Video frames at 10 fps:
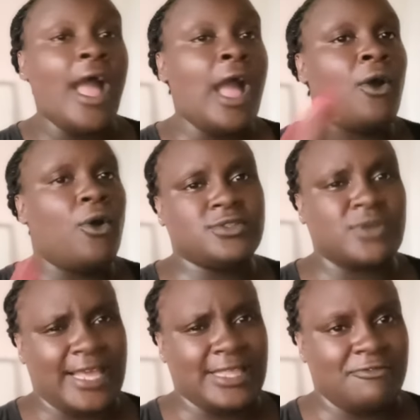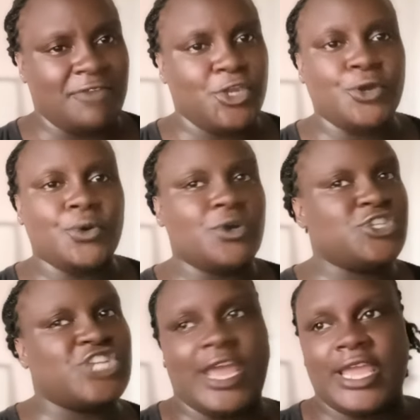Also like the video,
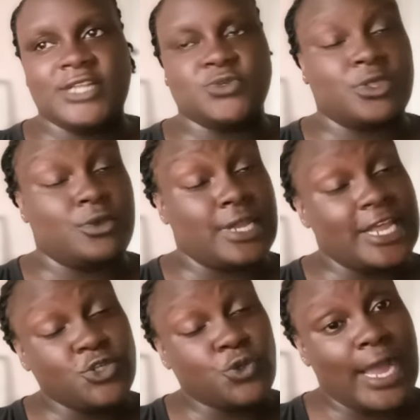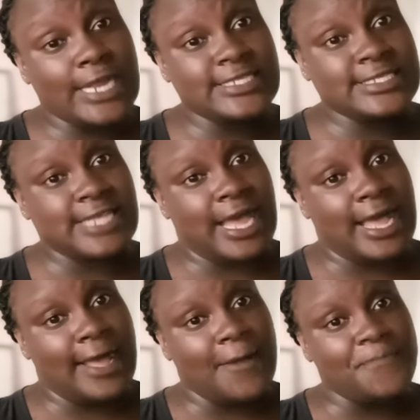share it with your networks.
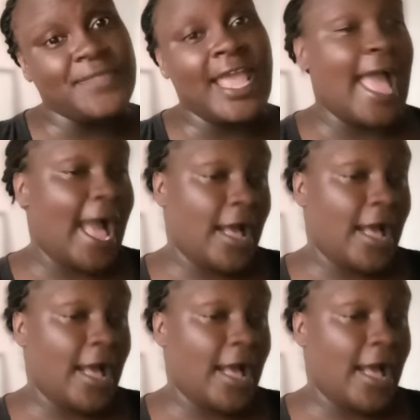I'll